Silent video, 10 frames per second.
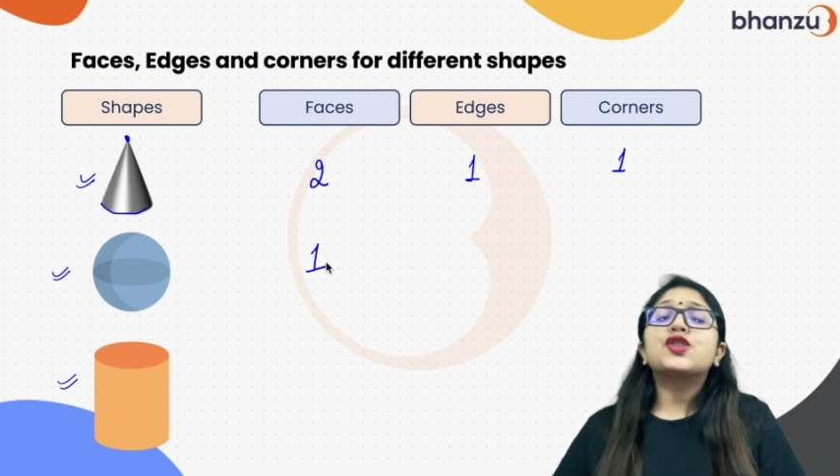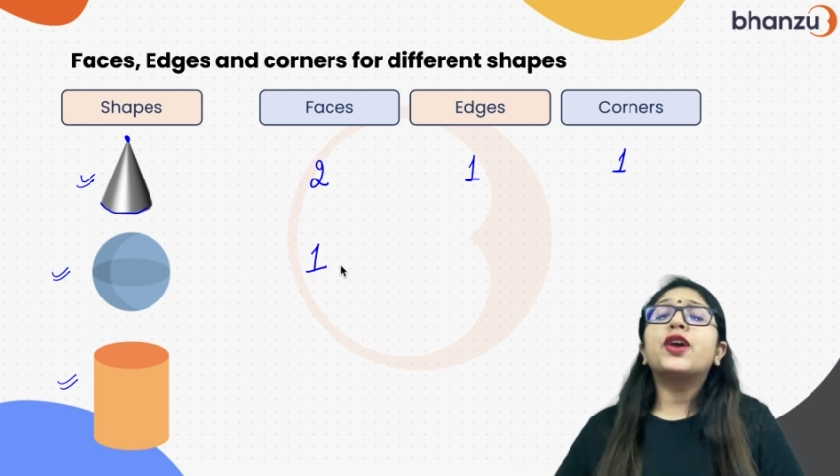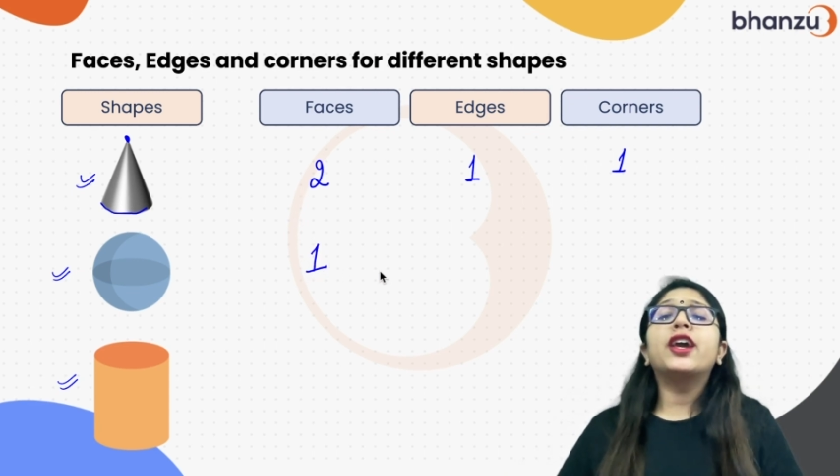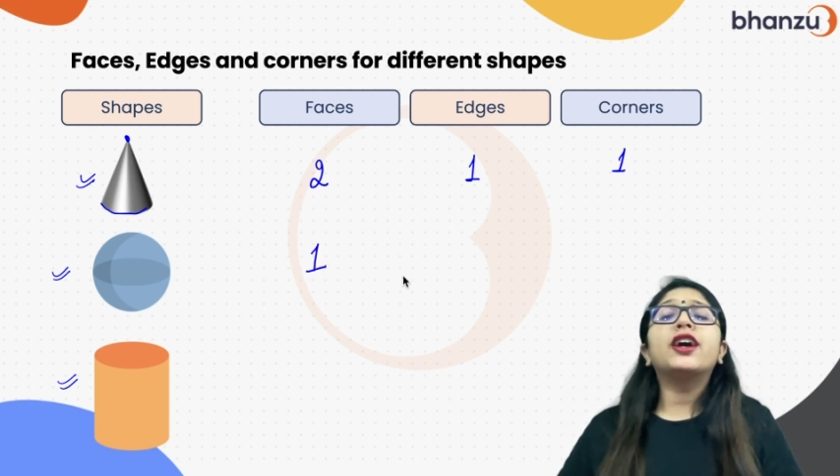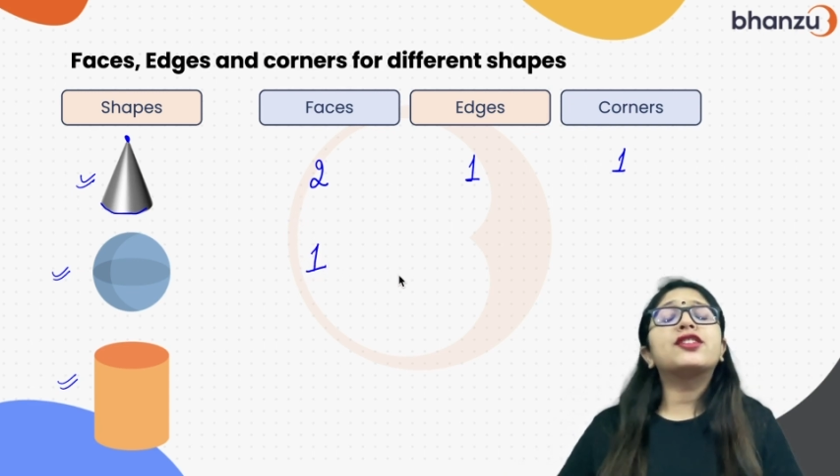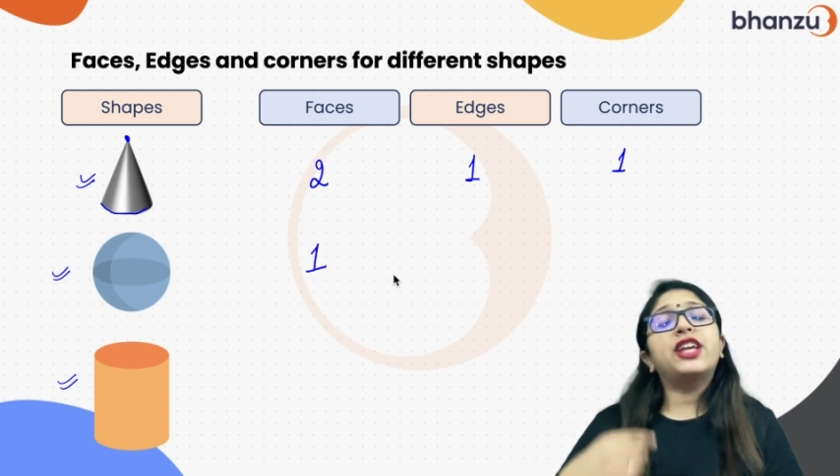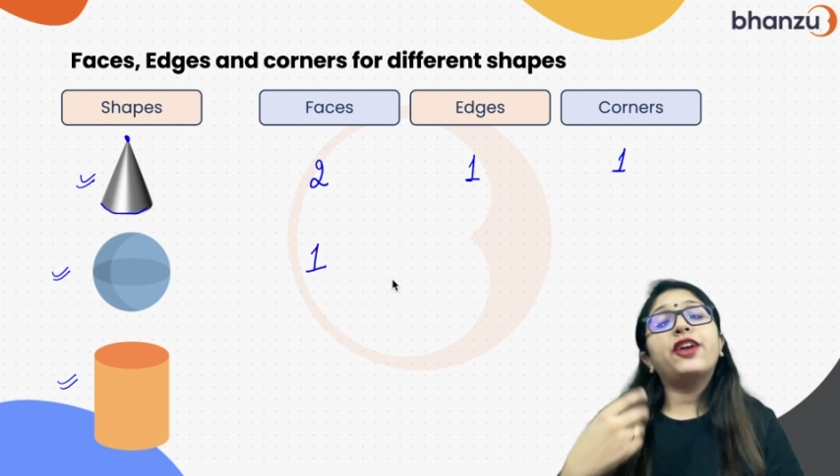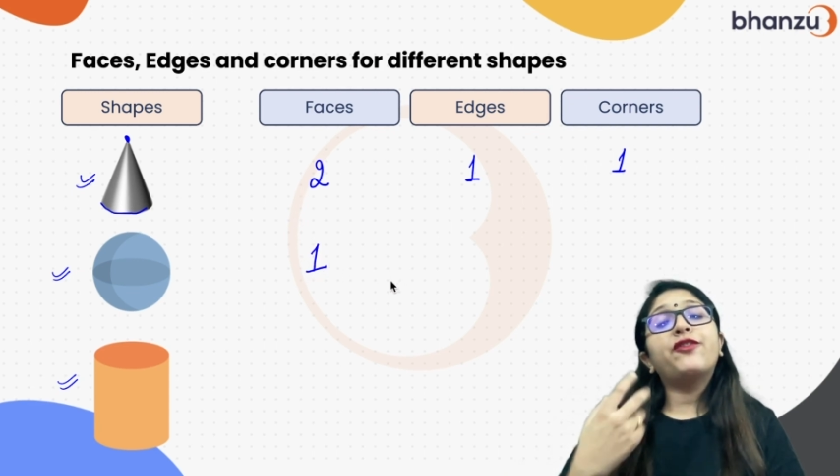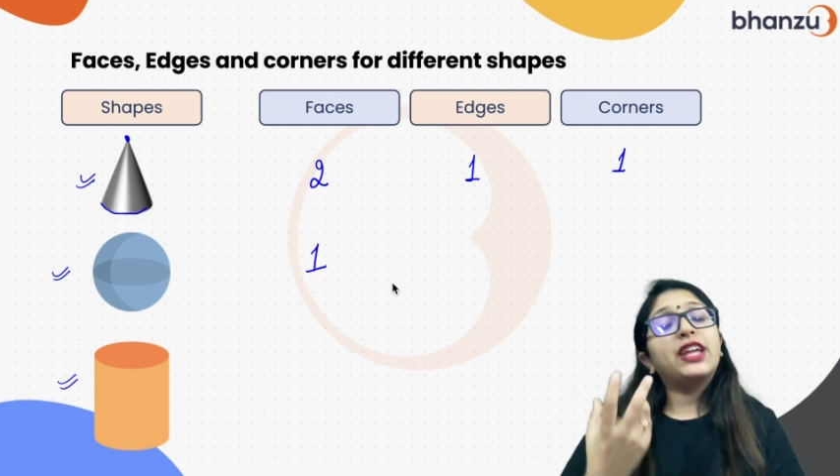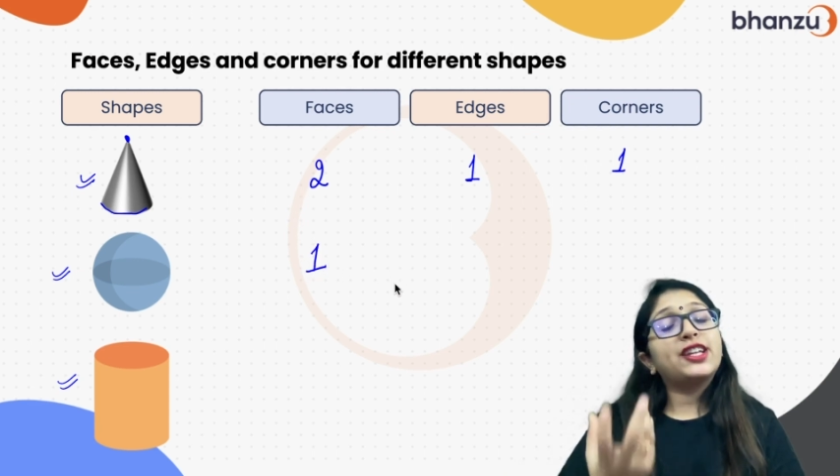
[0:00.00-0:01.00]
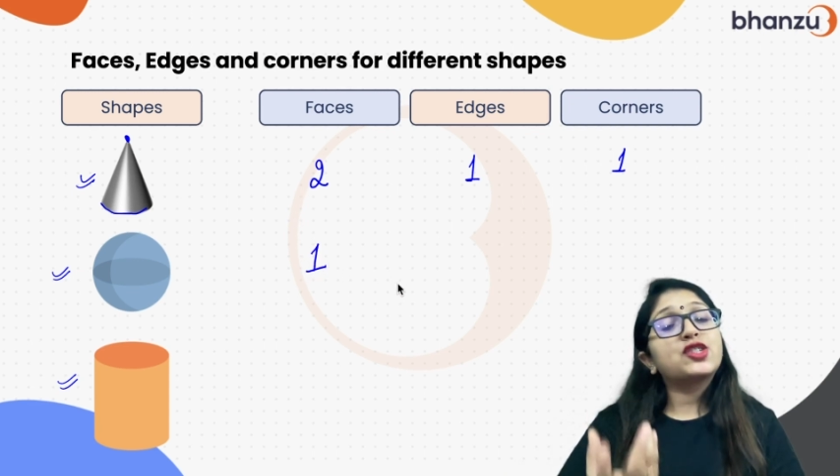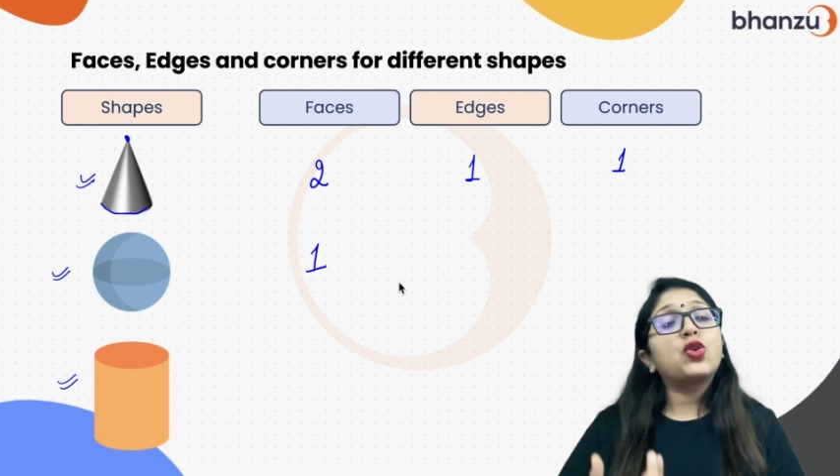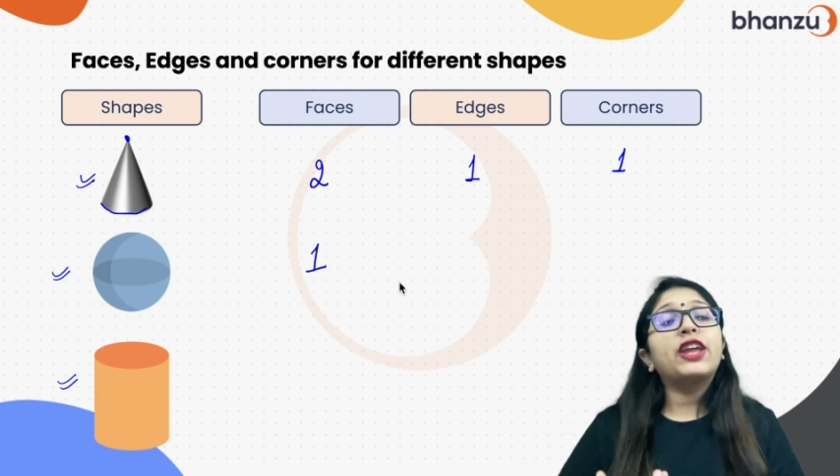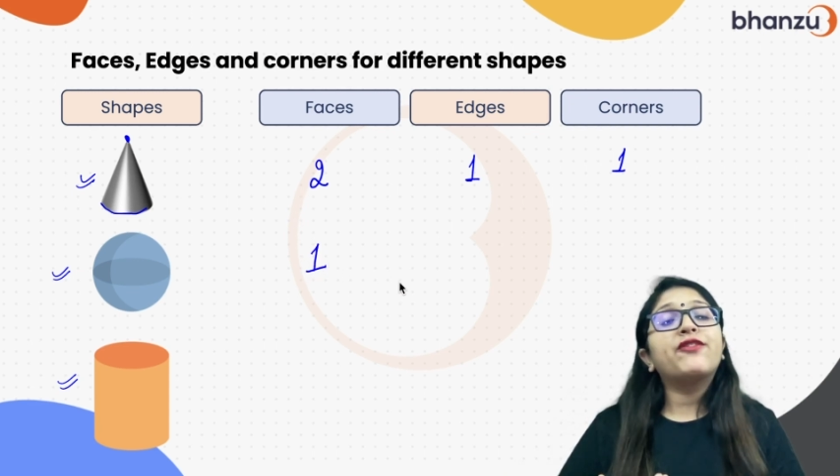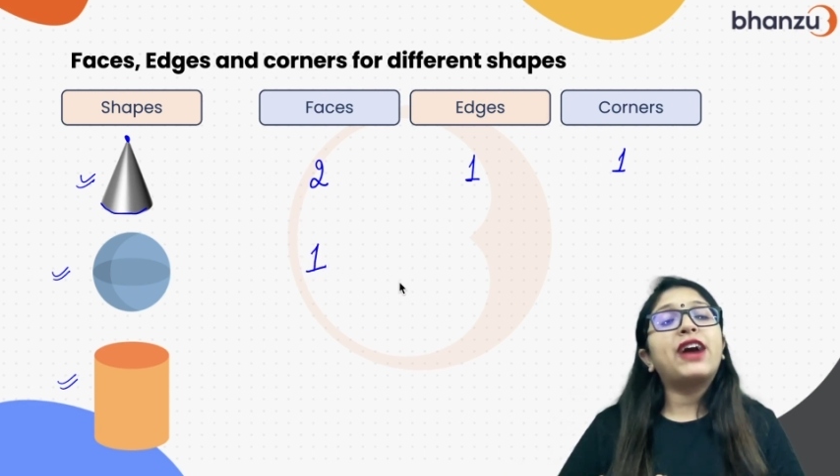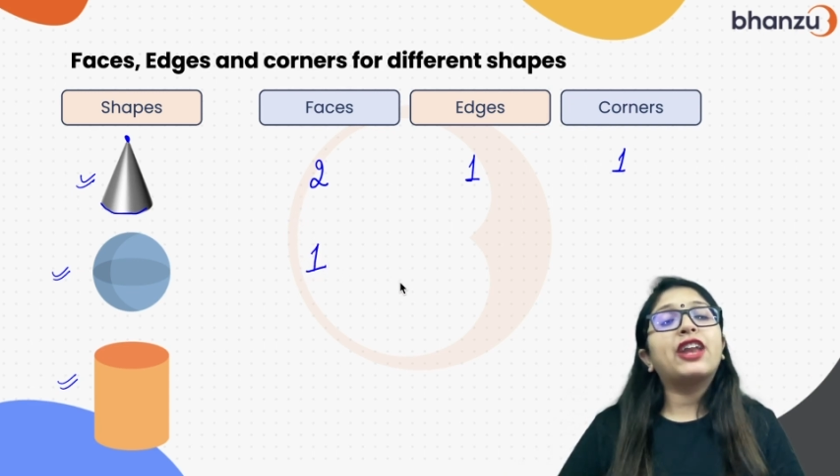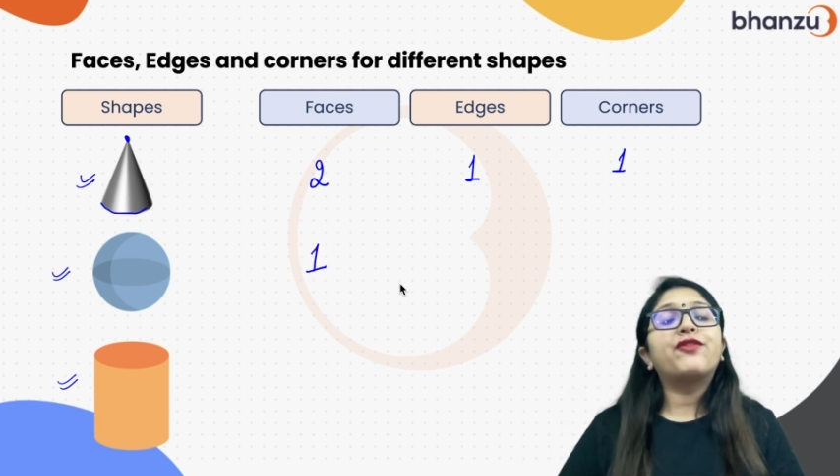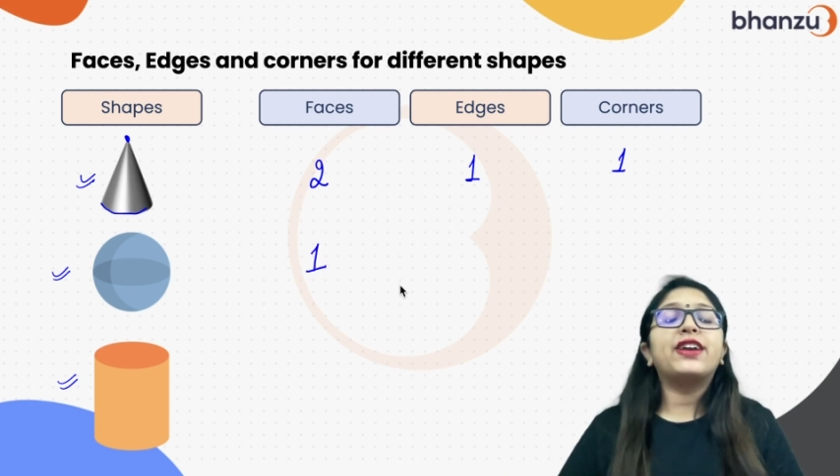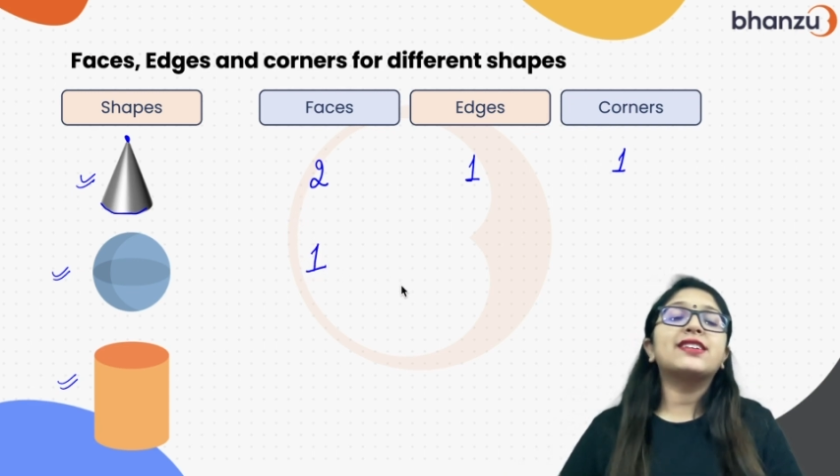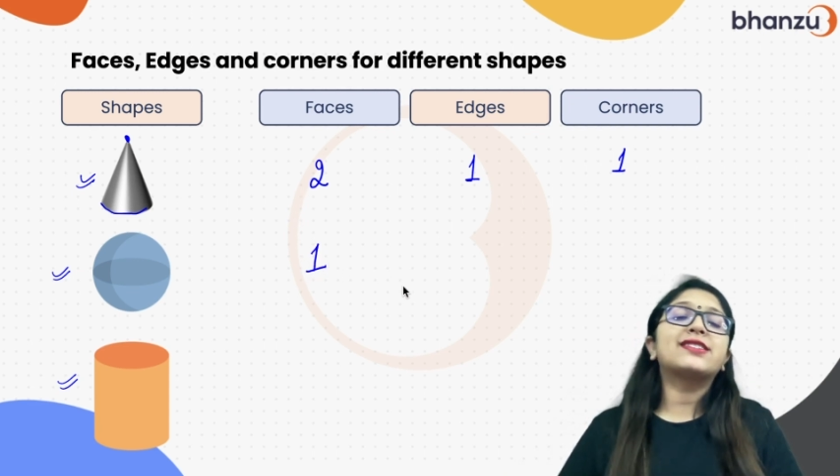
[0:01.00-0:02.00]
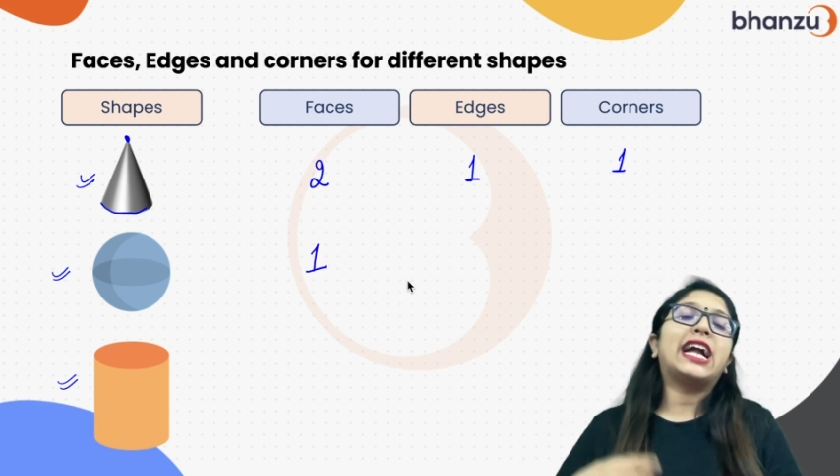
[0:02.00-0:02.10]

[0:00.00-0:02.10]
So here if there is only one face,